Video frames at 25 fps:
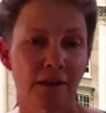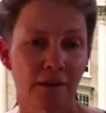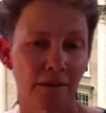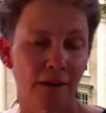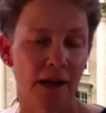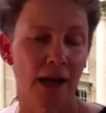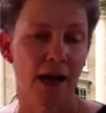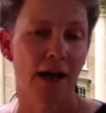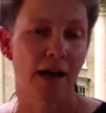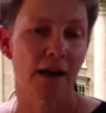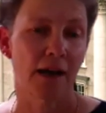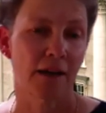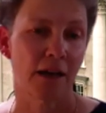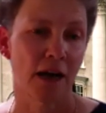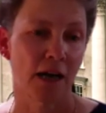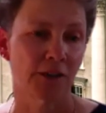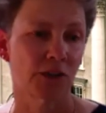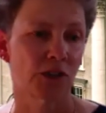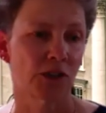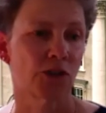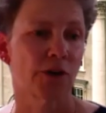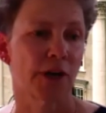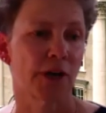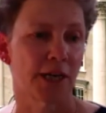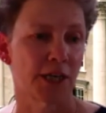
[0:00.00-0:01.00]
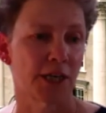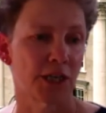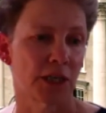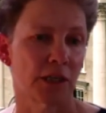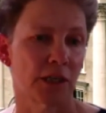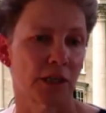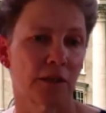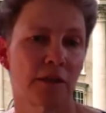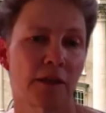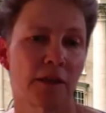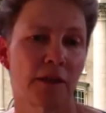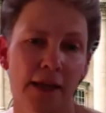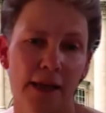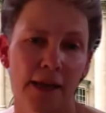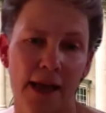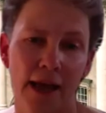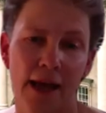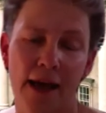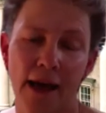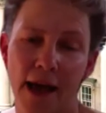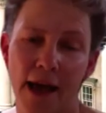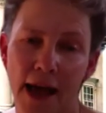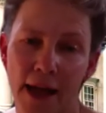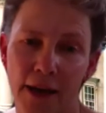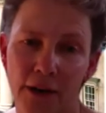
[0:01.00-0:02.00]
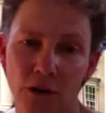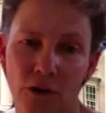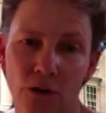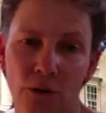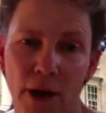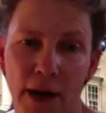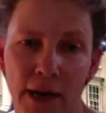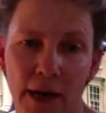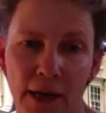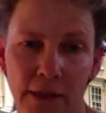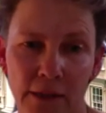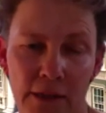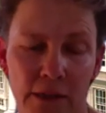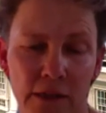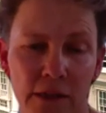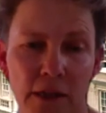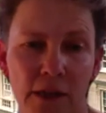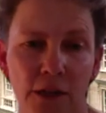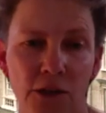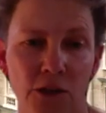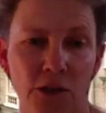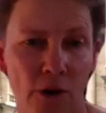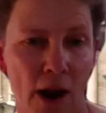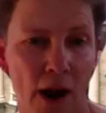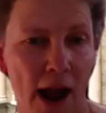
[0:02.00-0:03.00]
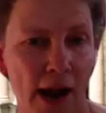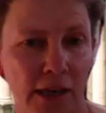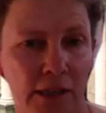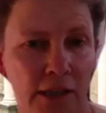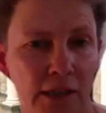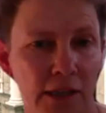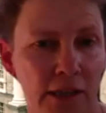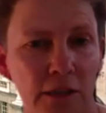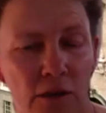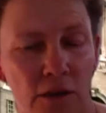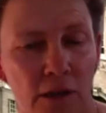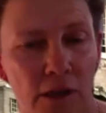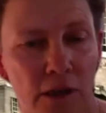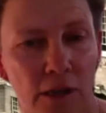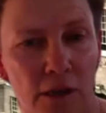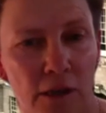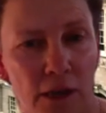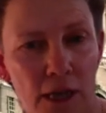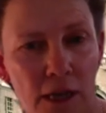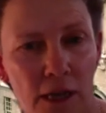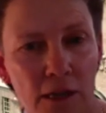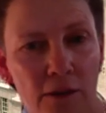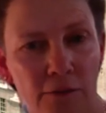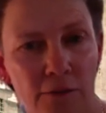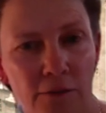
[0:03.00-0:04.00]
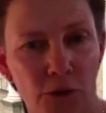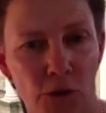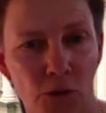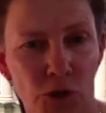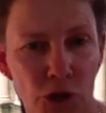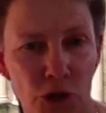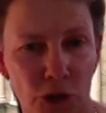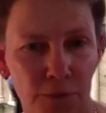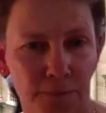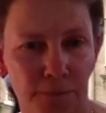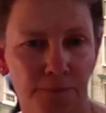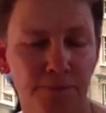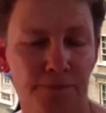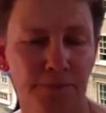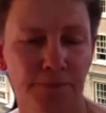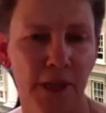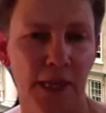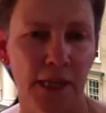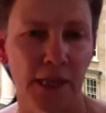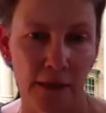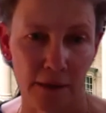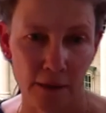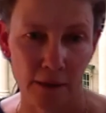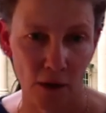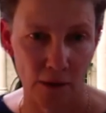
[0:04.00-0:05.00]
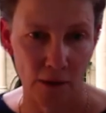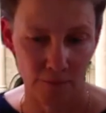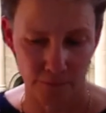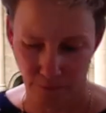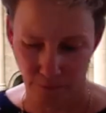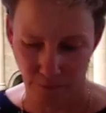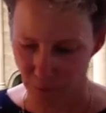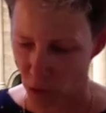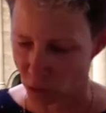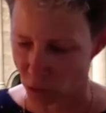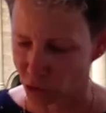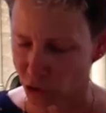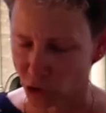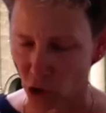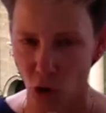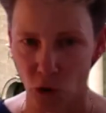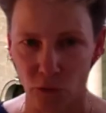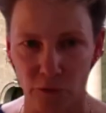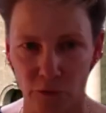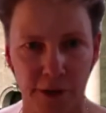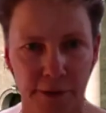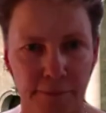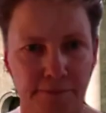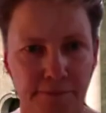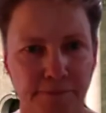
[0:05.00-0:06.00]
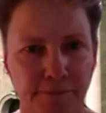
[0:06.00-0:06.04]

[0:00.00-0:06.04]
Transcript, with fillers: uh, concentration uh, and credit interact in, in the future, in post-COVID?